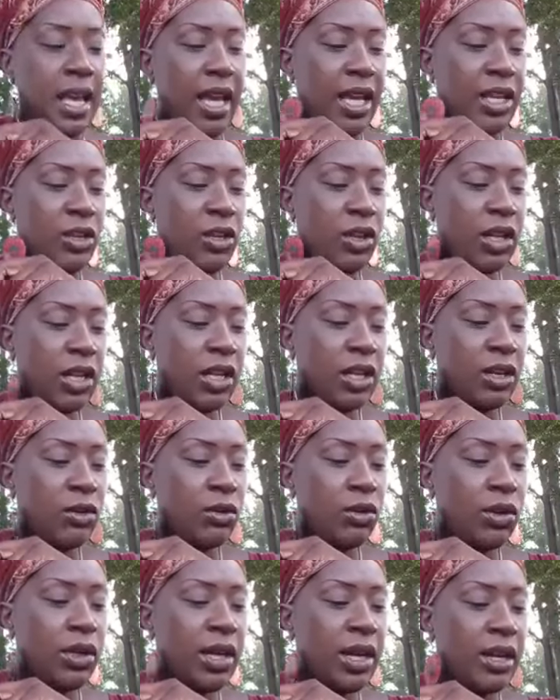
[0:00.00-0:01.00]
and you click
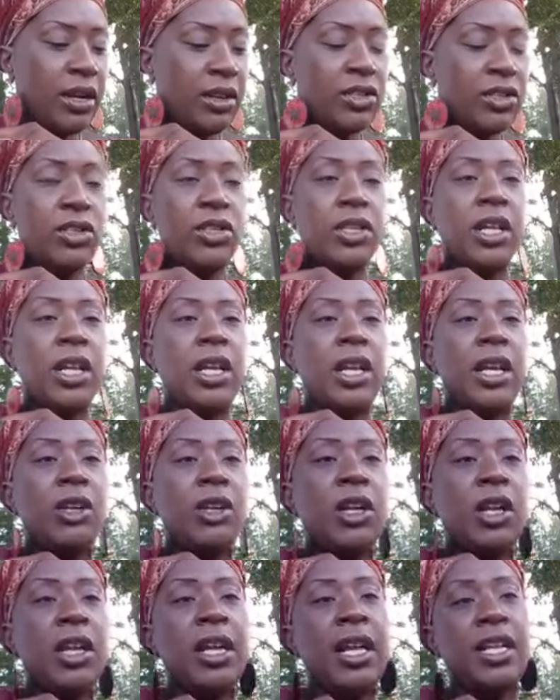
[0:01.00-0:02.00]
on there to declare
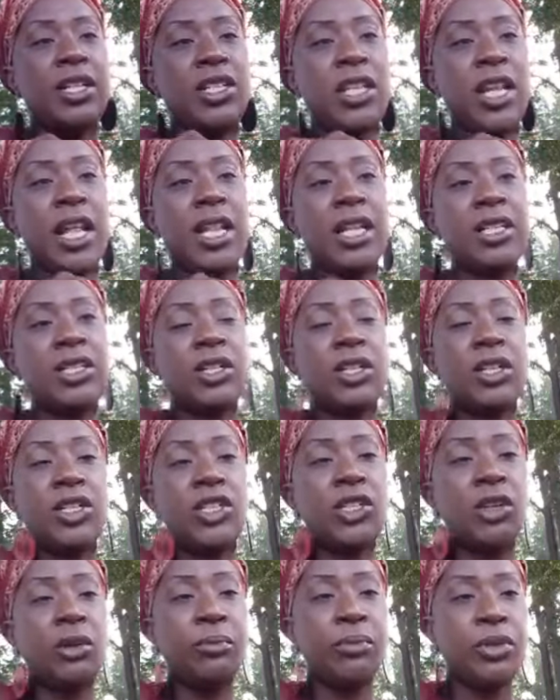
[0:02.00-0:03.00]
your nationality, it's going
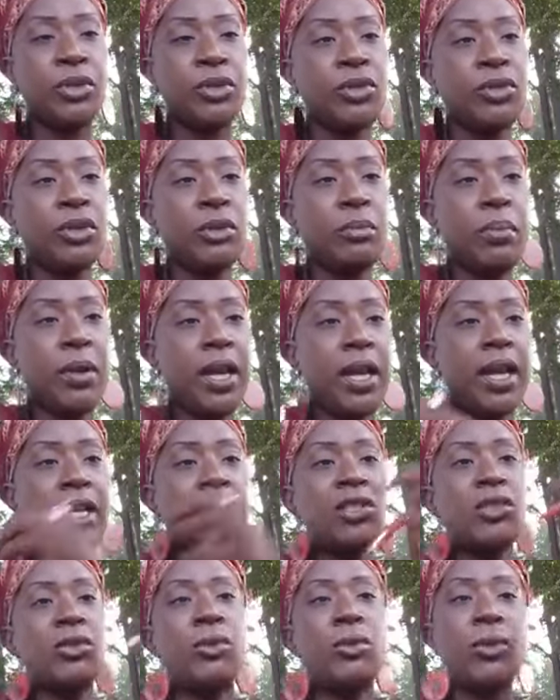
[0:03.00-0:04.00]
to jump you to the
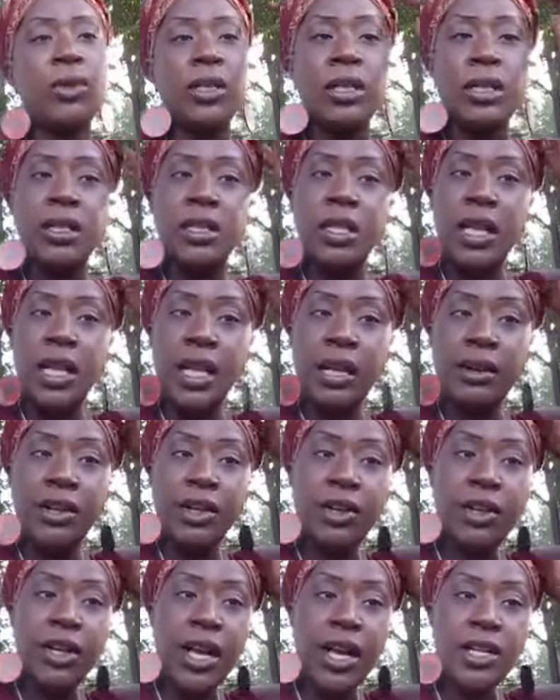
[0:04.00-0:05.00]
page on
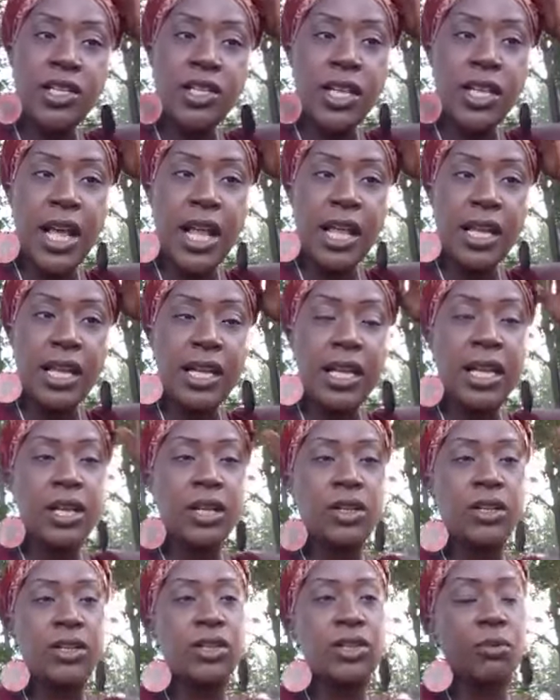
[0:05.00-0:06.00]
declaring your nationality
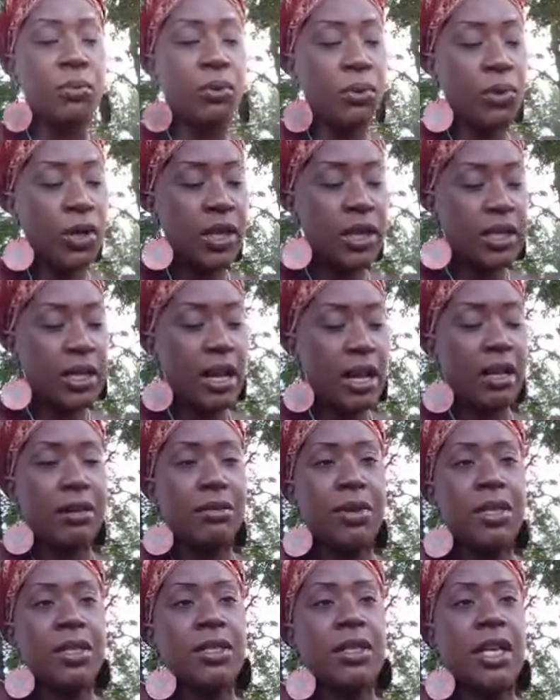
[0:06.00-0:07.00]
and the supporting
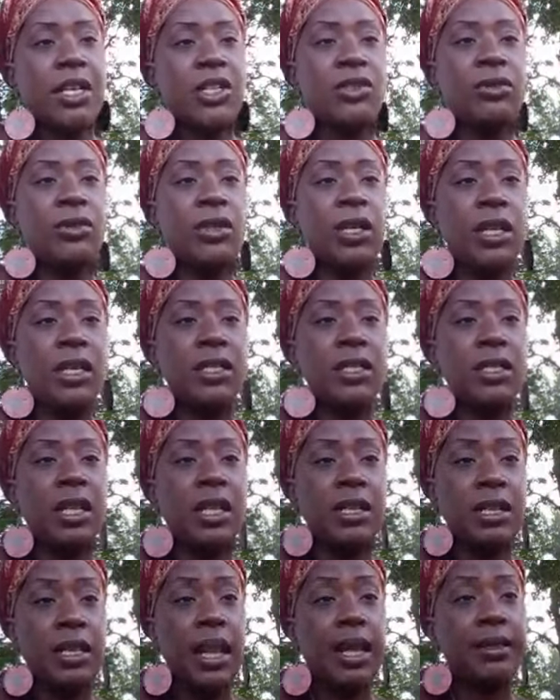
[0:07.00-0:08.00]
documents that you need to
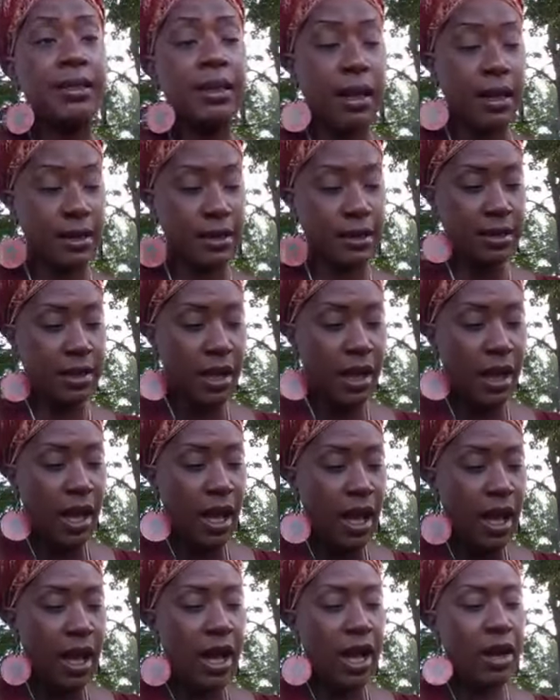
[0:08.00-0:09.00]
get that done.
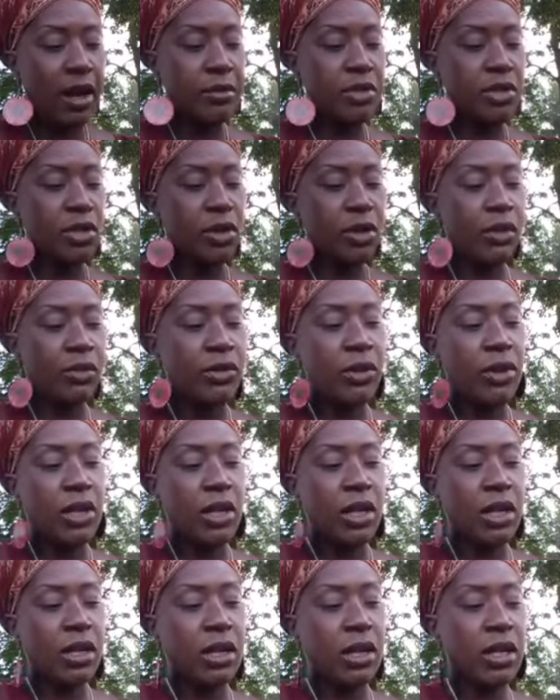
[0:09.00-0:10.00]
Um, so if you
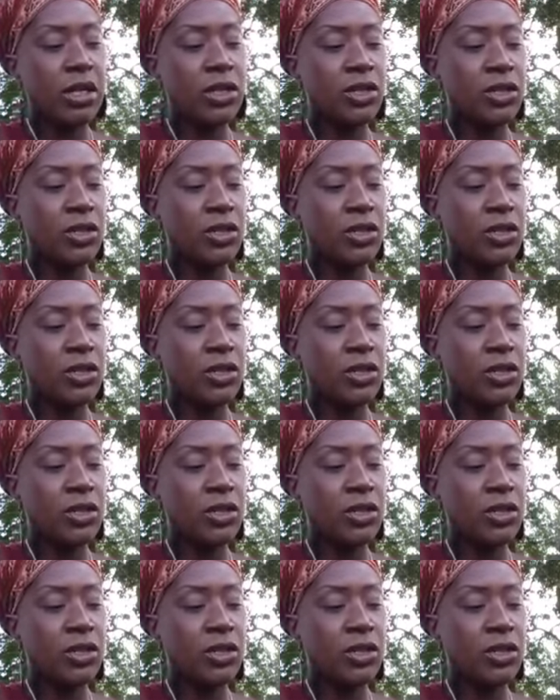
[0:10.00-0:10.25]
click on